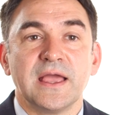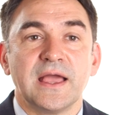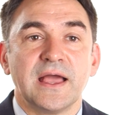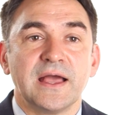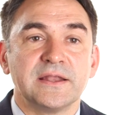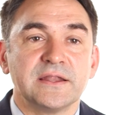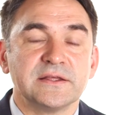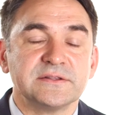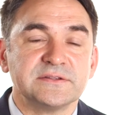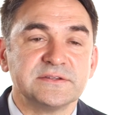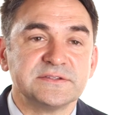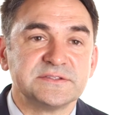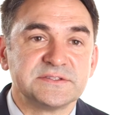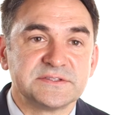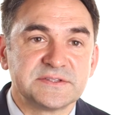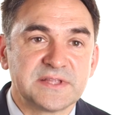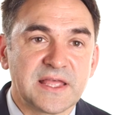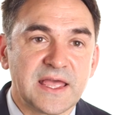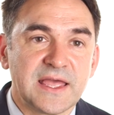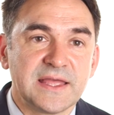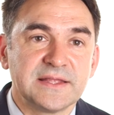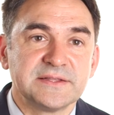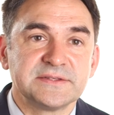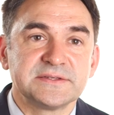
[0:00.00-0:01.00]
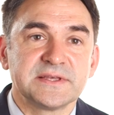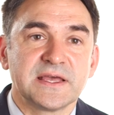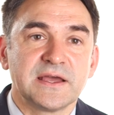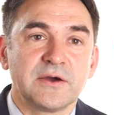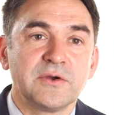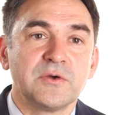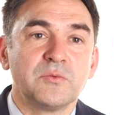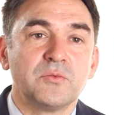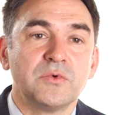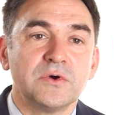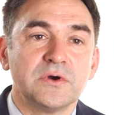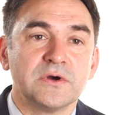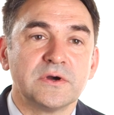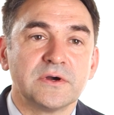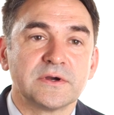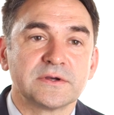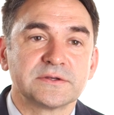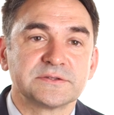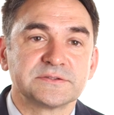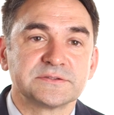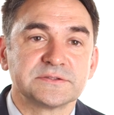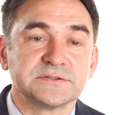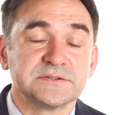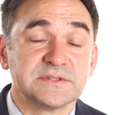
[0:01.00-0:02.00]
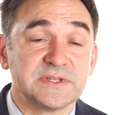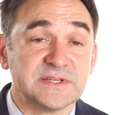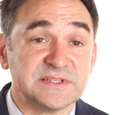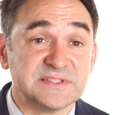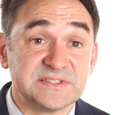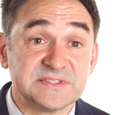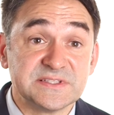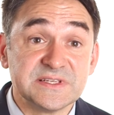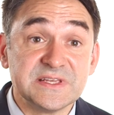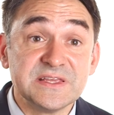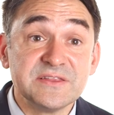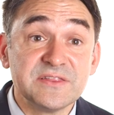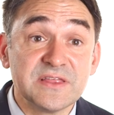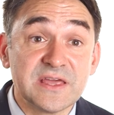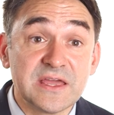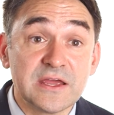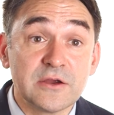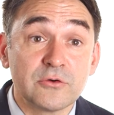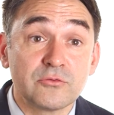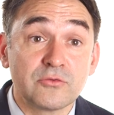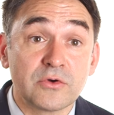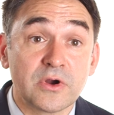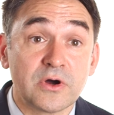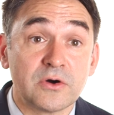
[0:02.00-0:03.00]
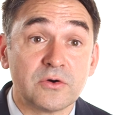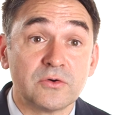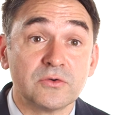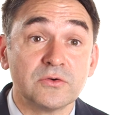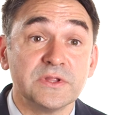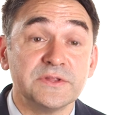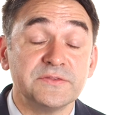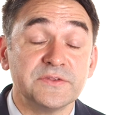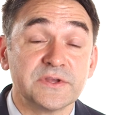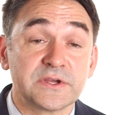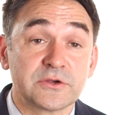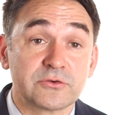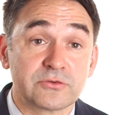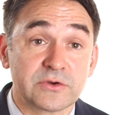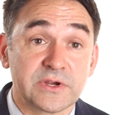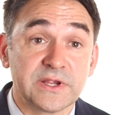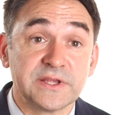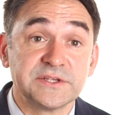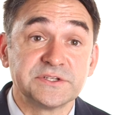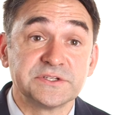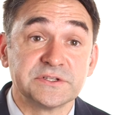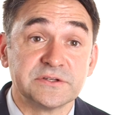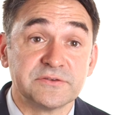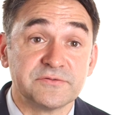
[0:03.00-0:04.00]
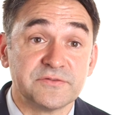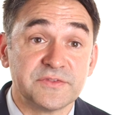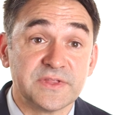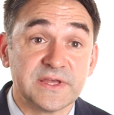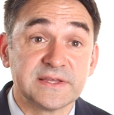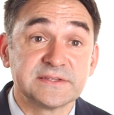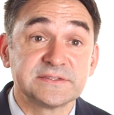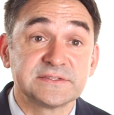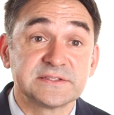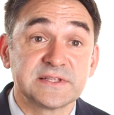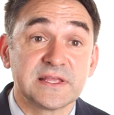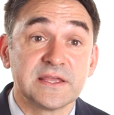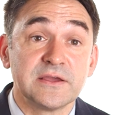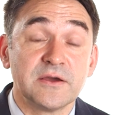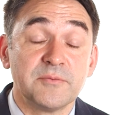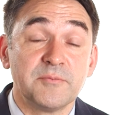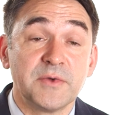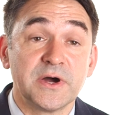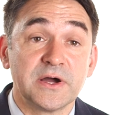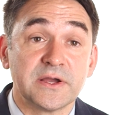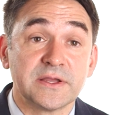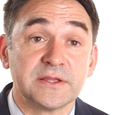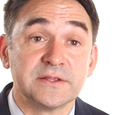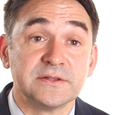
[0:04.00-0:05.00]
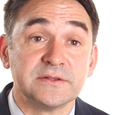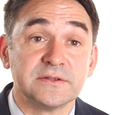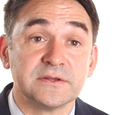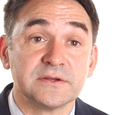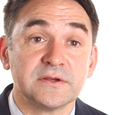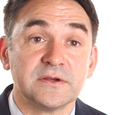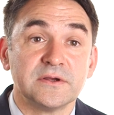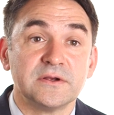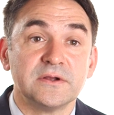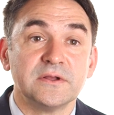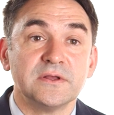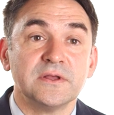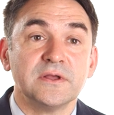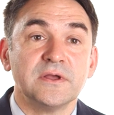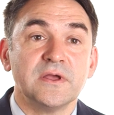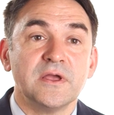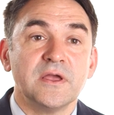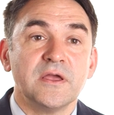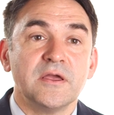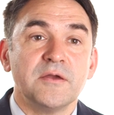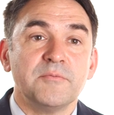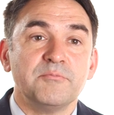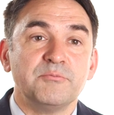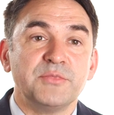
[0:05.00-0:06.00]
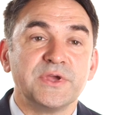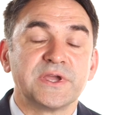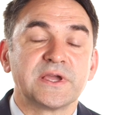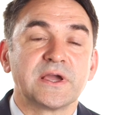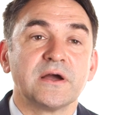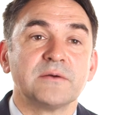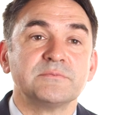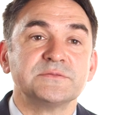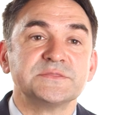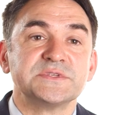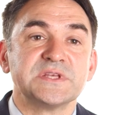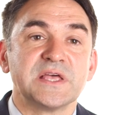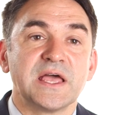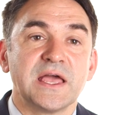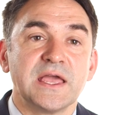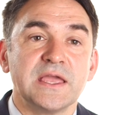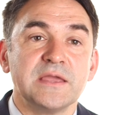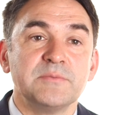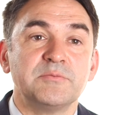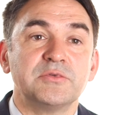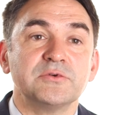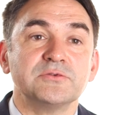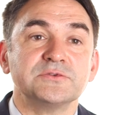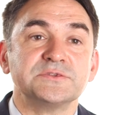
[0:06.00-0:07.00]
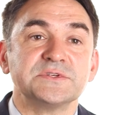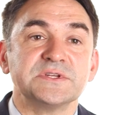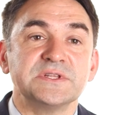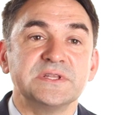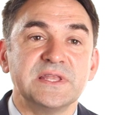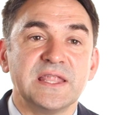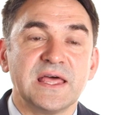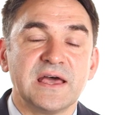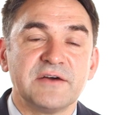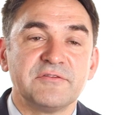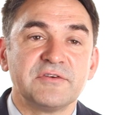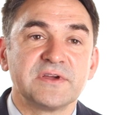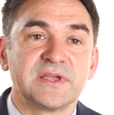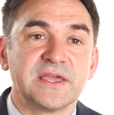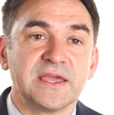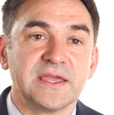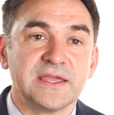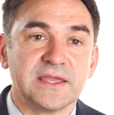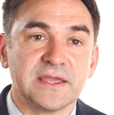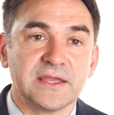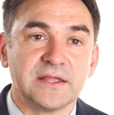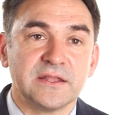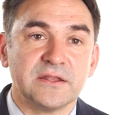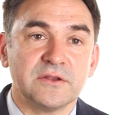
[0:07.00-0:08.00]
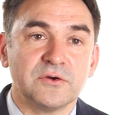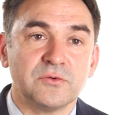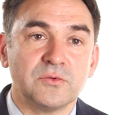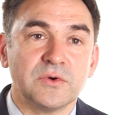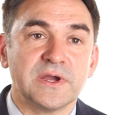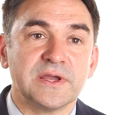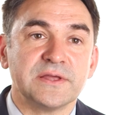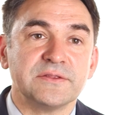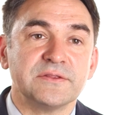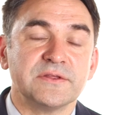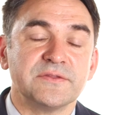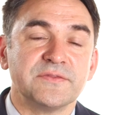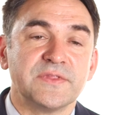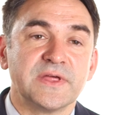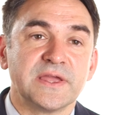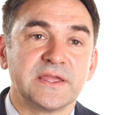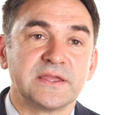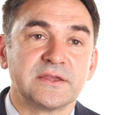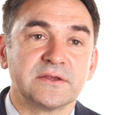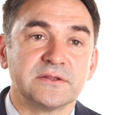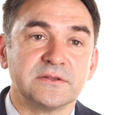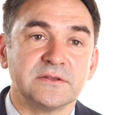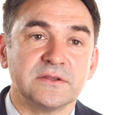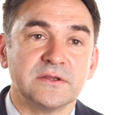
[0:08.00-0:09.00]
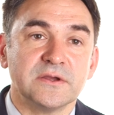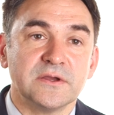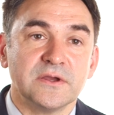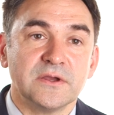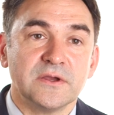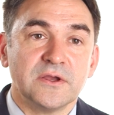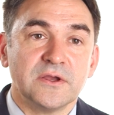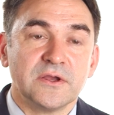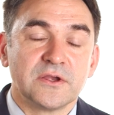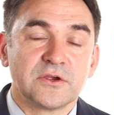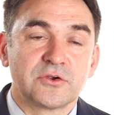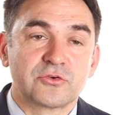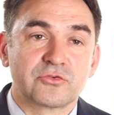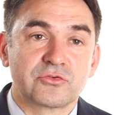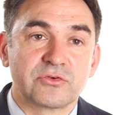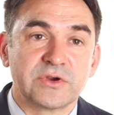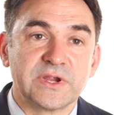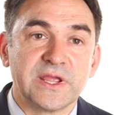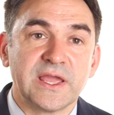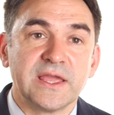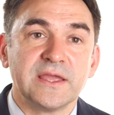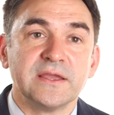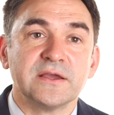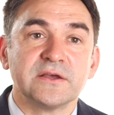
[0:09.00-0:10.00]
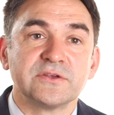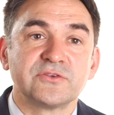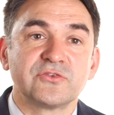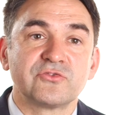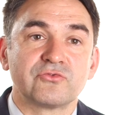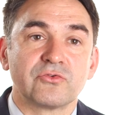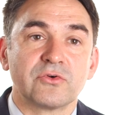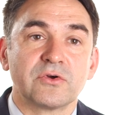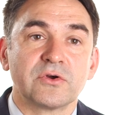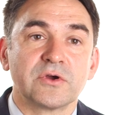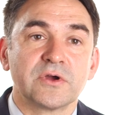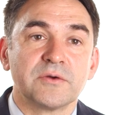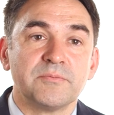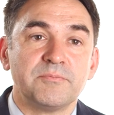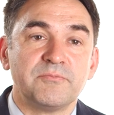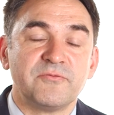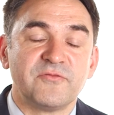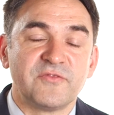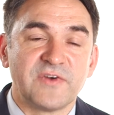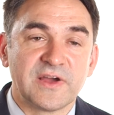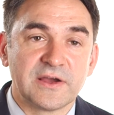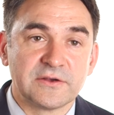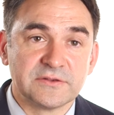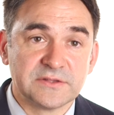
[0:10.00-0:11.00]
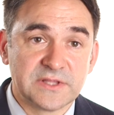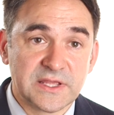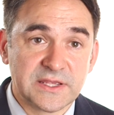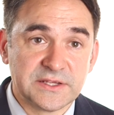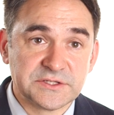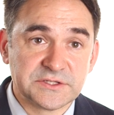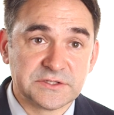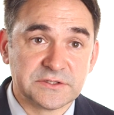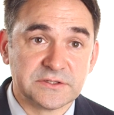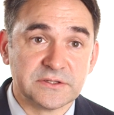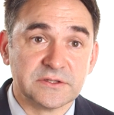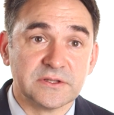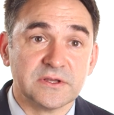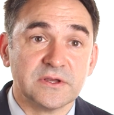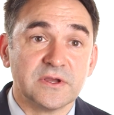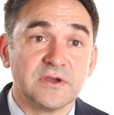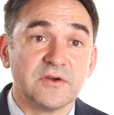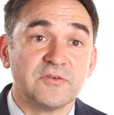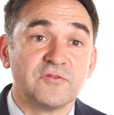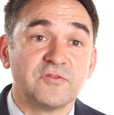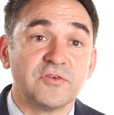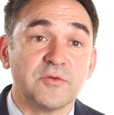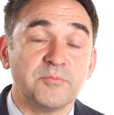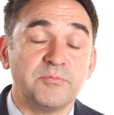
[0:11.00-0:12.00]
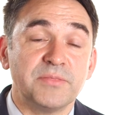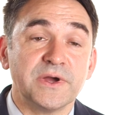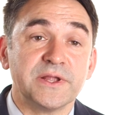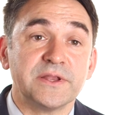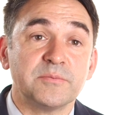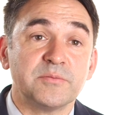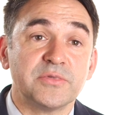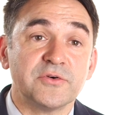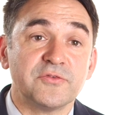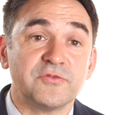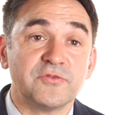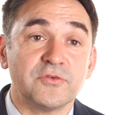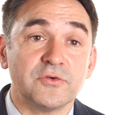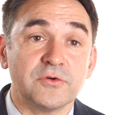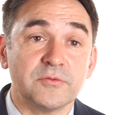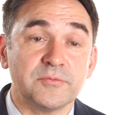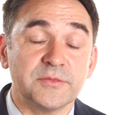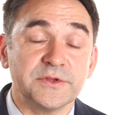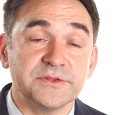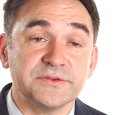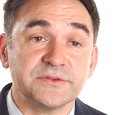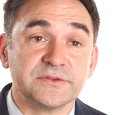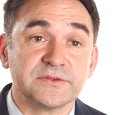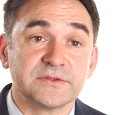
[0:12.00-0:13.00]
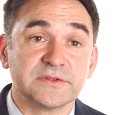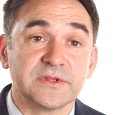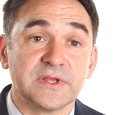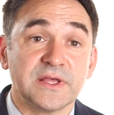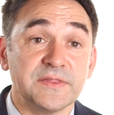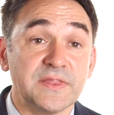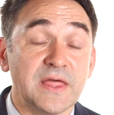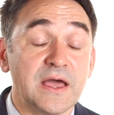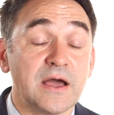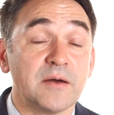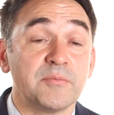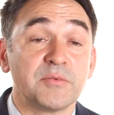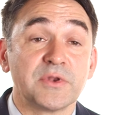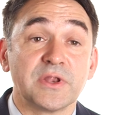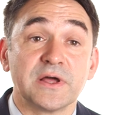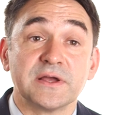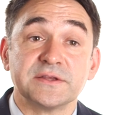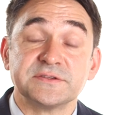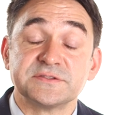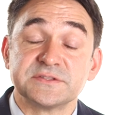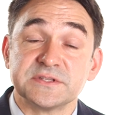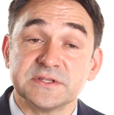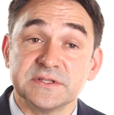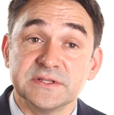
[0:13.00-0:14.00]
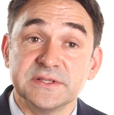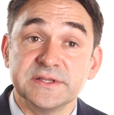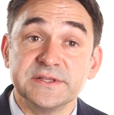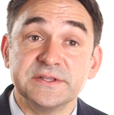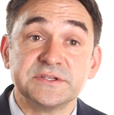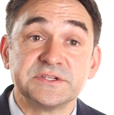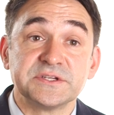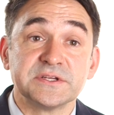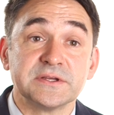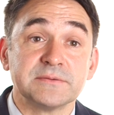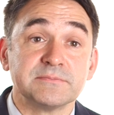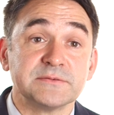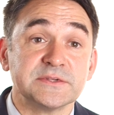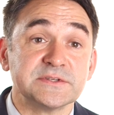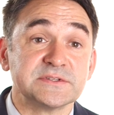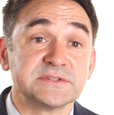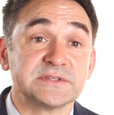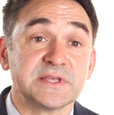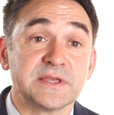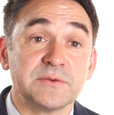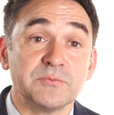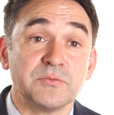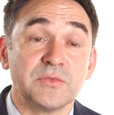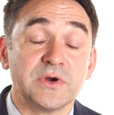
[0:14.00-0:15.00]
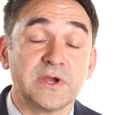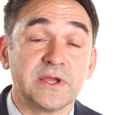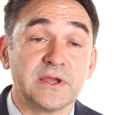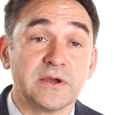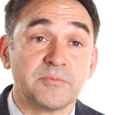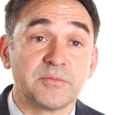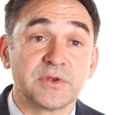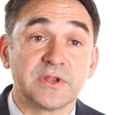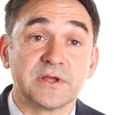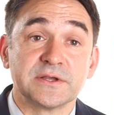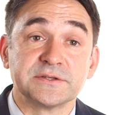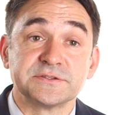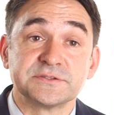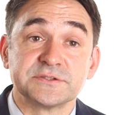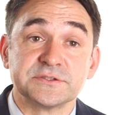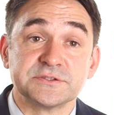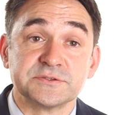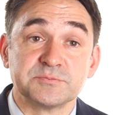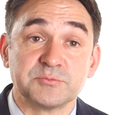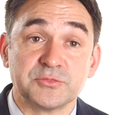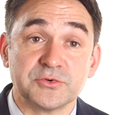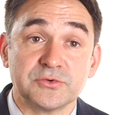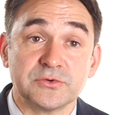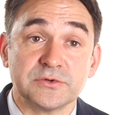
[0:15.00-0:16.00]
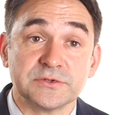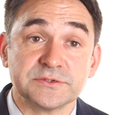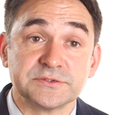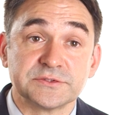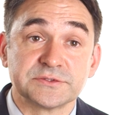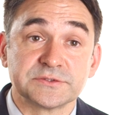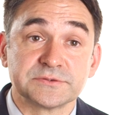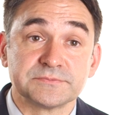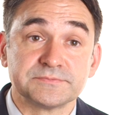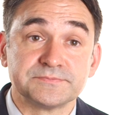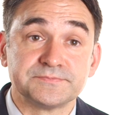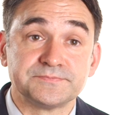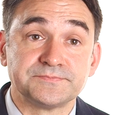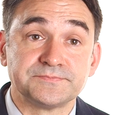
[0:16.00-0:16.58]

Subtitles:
and understands how it works, they see their role in the creation of their state of mind, becomes able to navigate it in a way that they can create a stronger foundation for better performance. And that applies to leadership the same way it applies to sports.